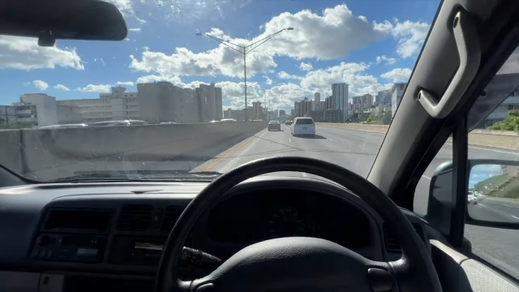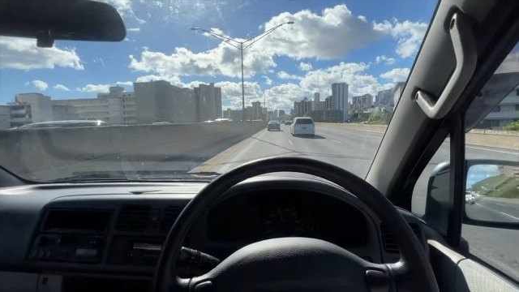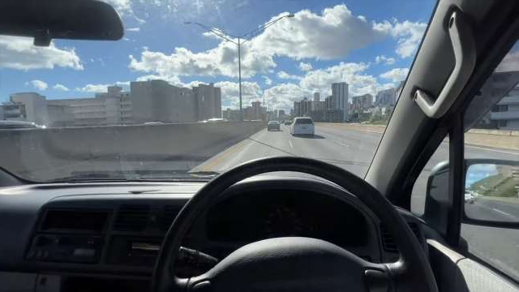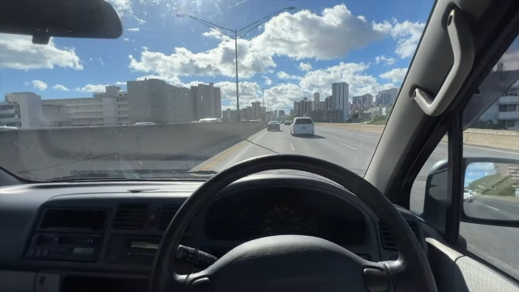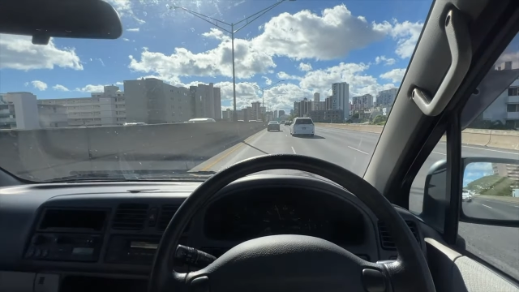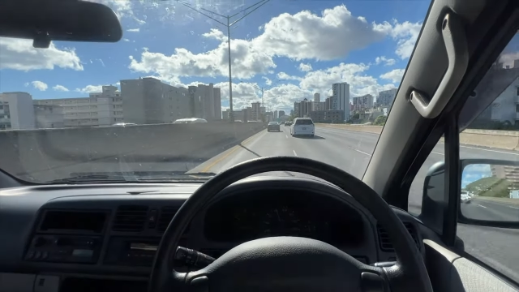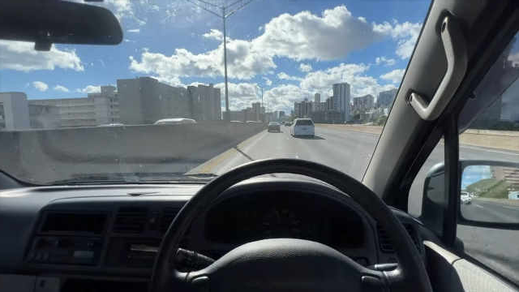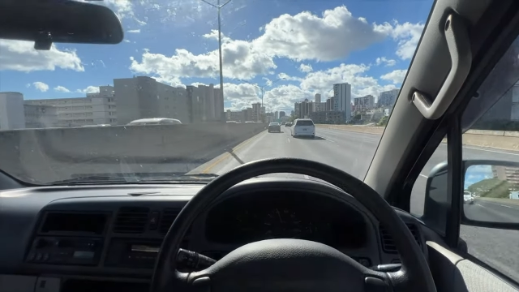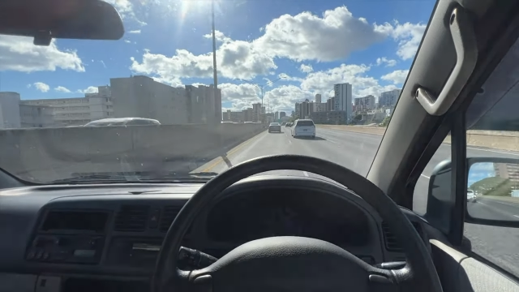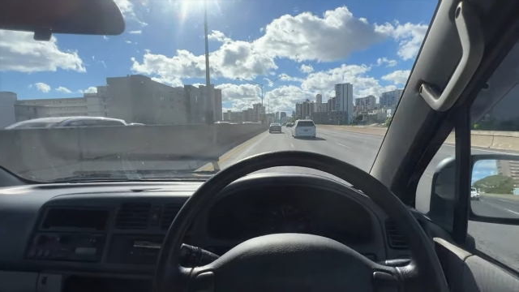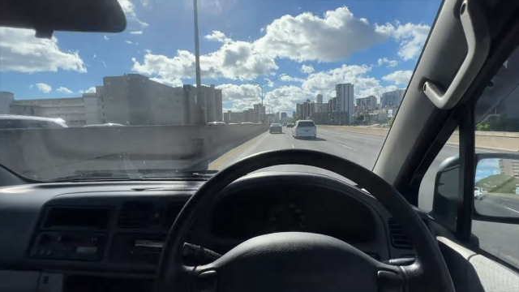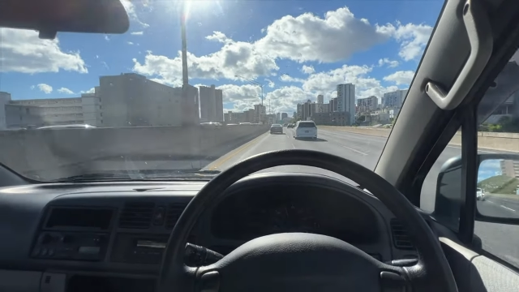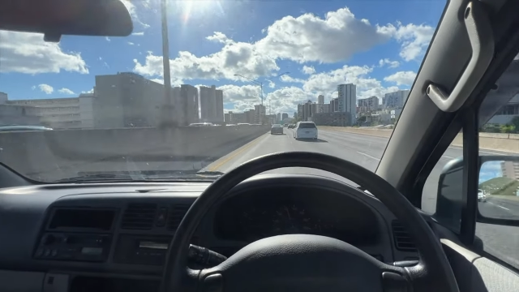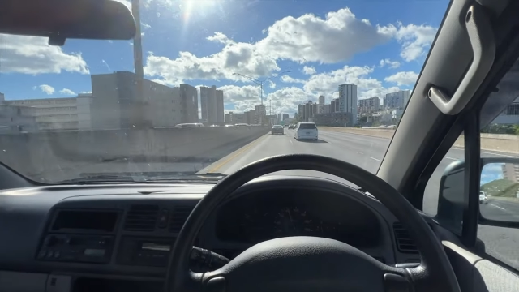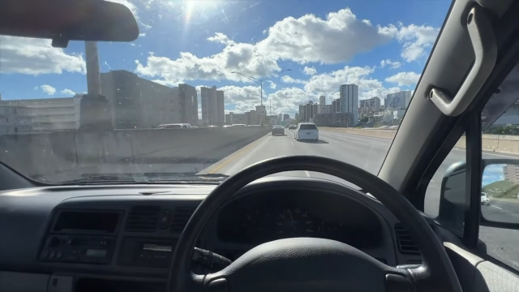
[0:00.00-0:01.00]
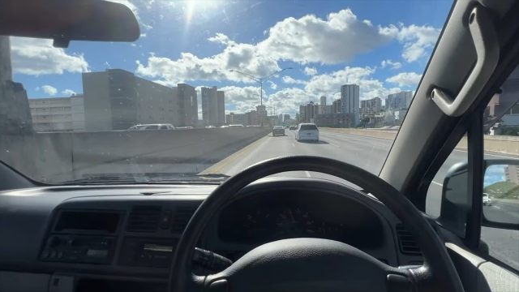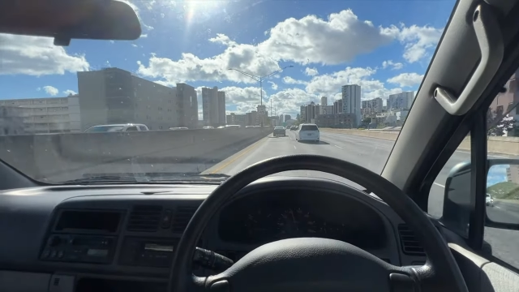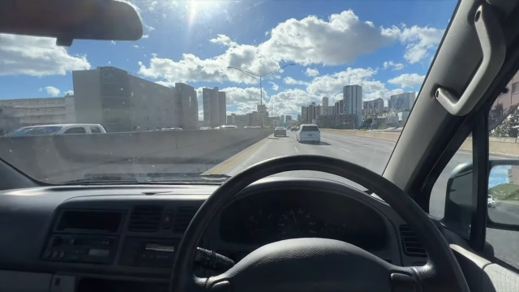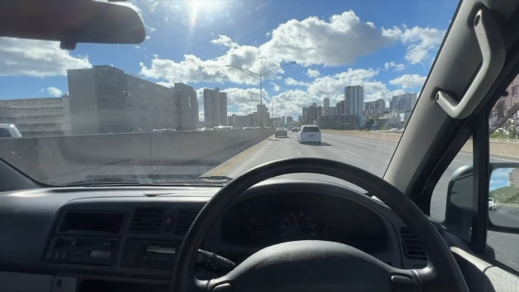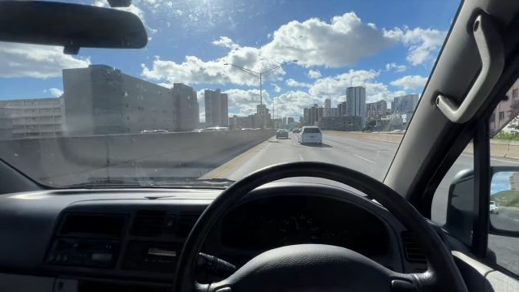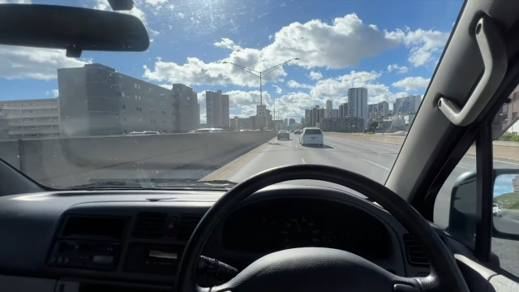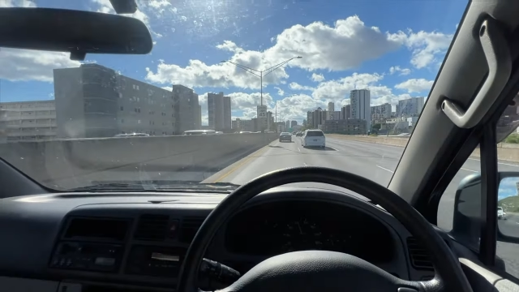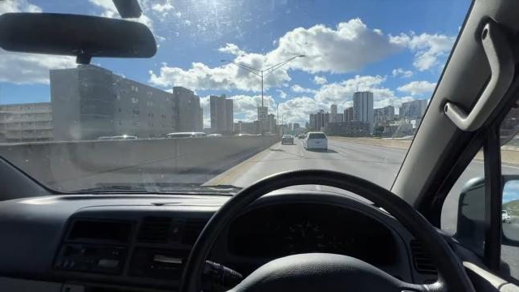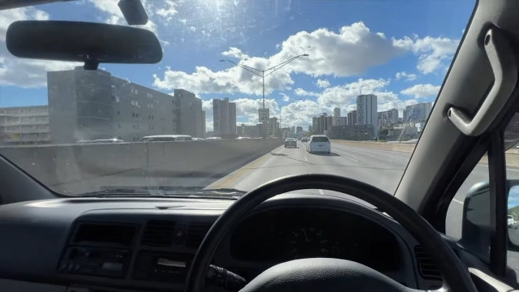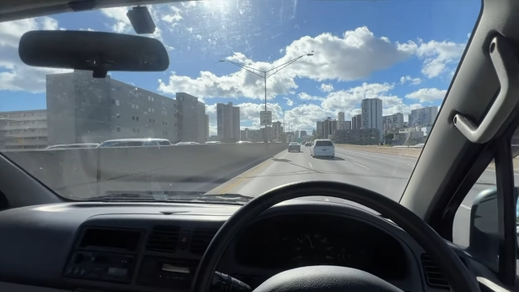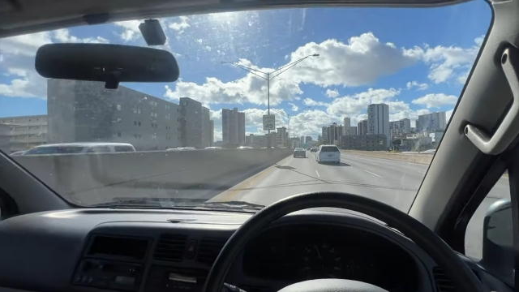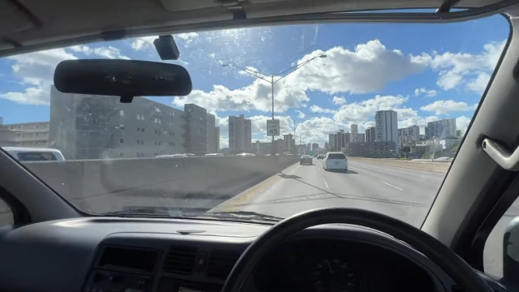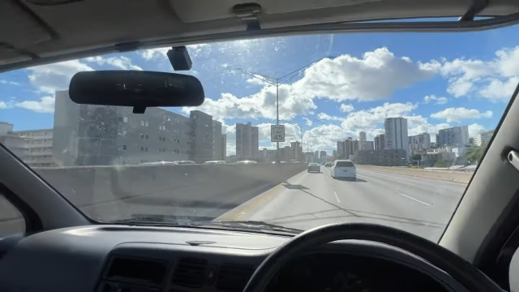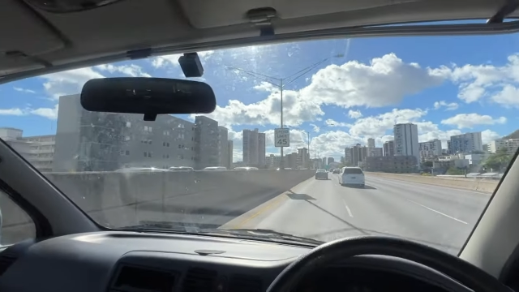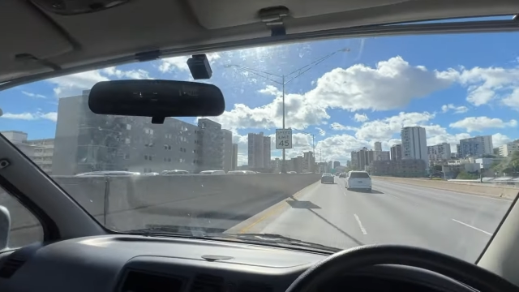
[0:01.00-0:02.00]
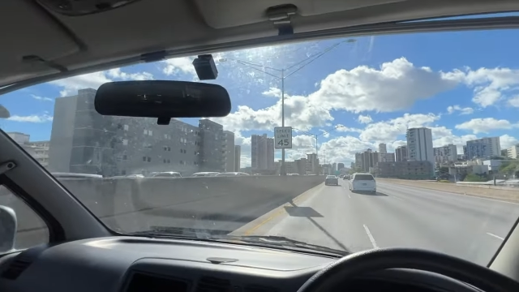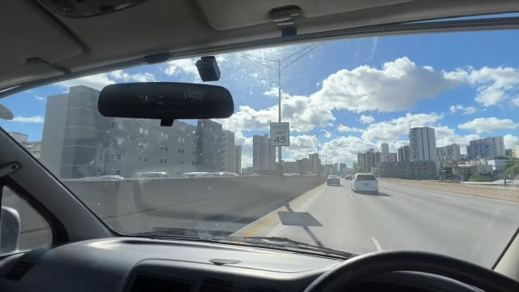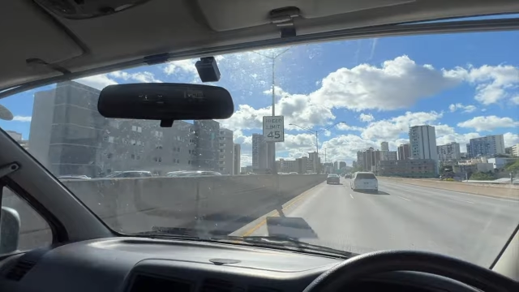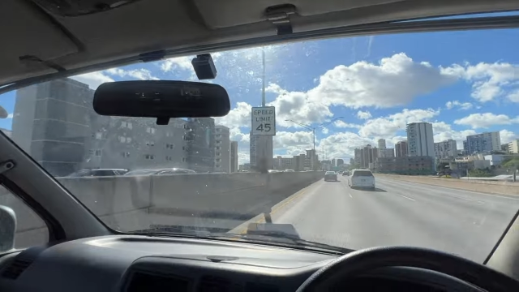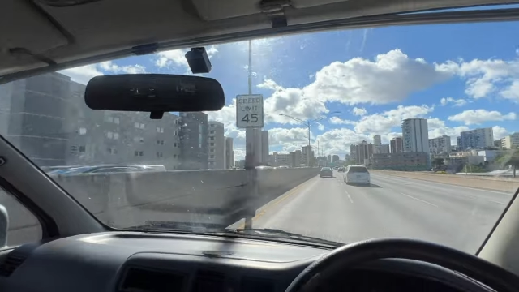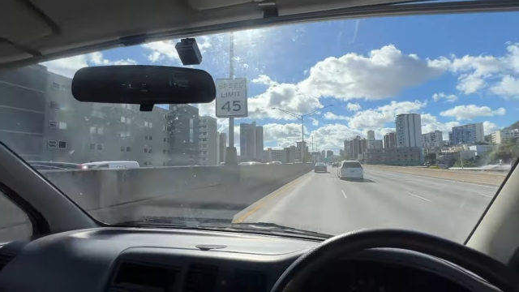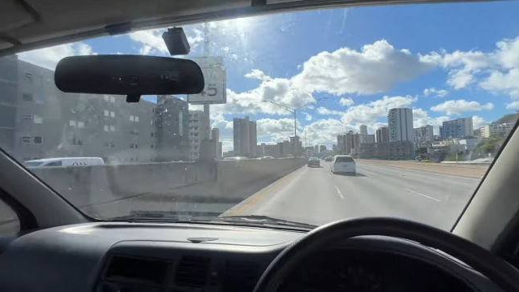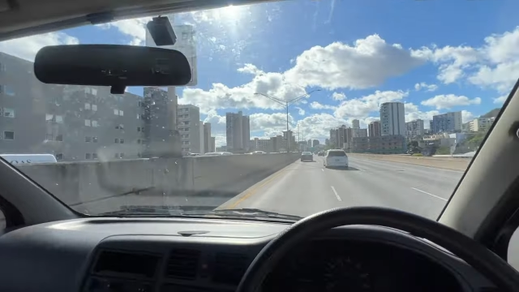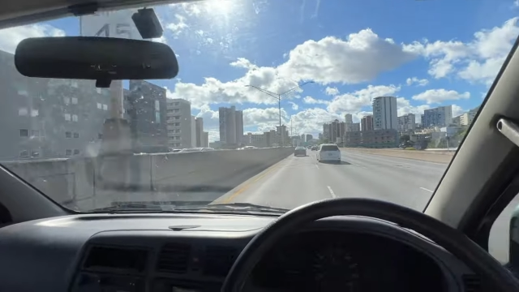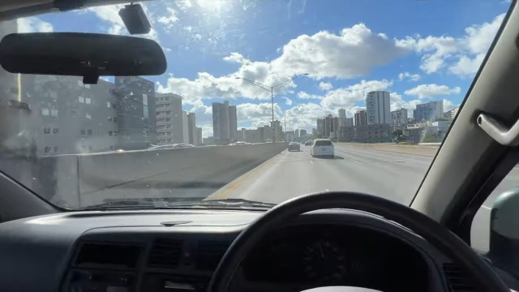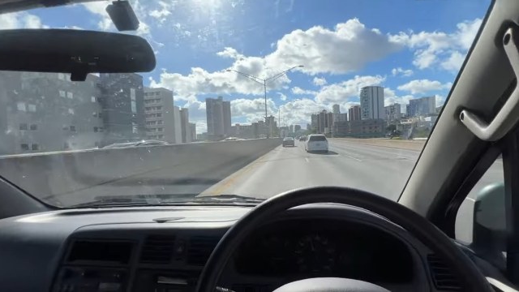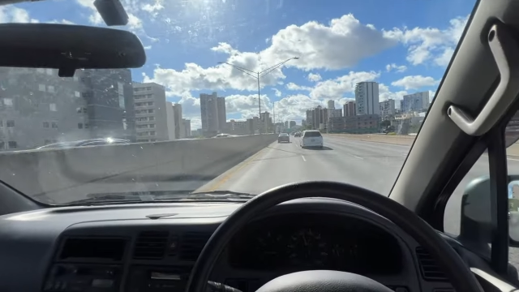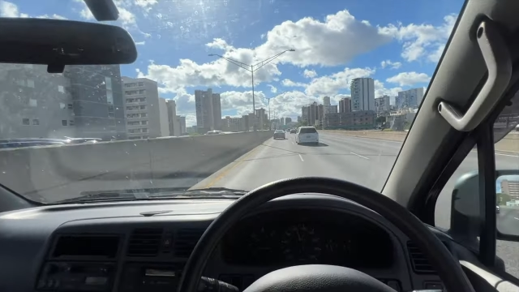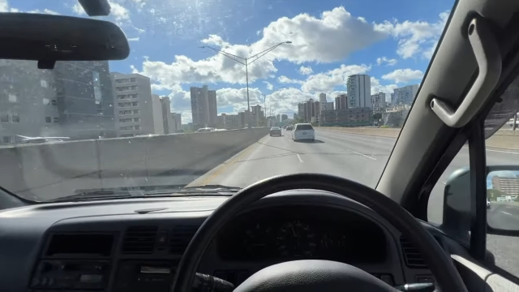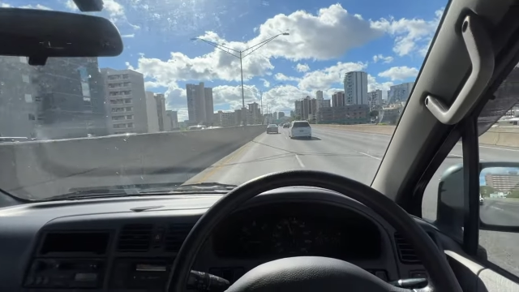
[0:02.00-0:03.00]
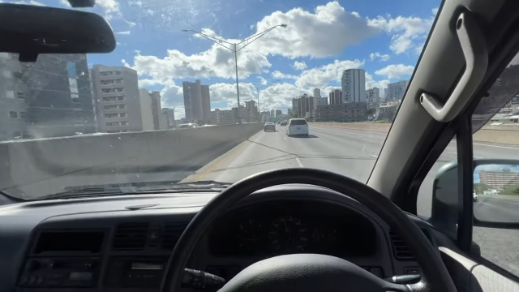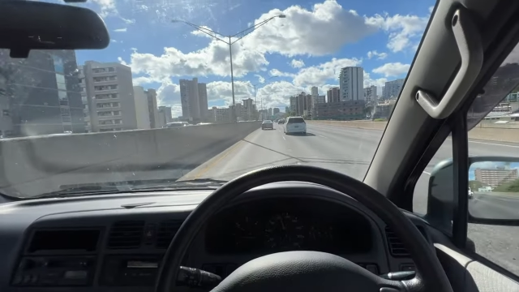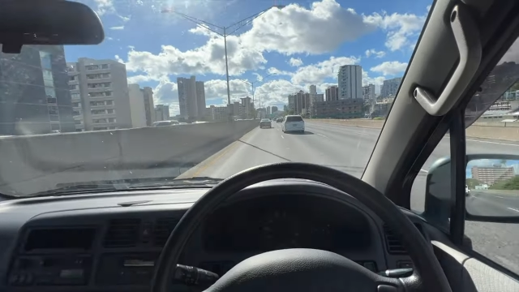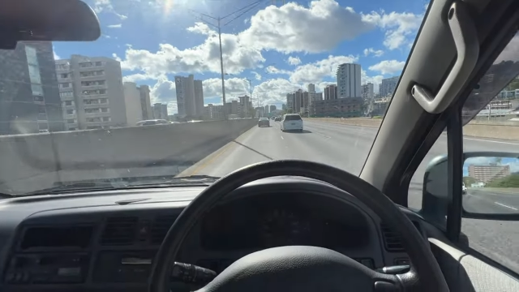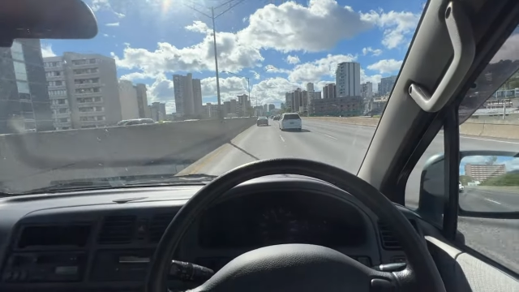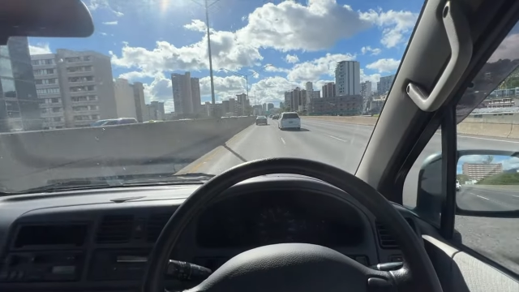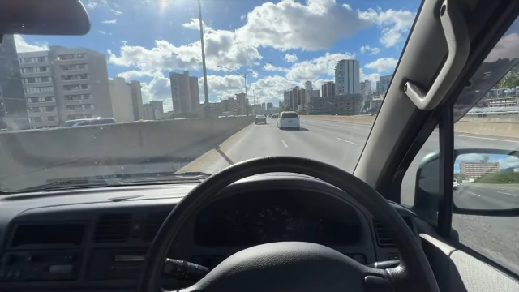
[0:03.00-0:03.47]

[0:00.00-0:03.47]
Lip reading: No face is visible, so there are no lips to read.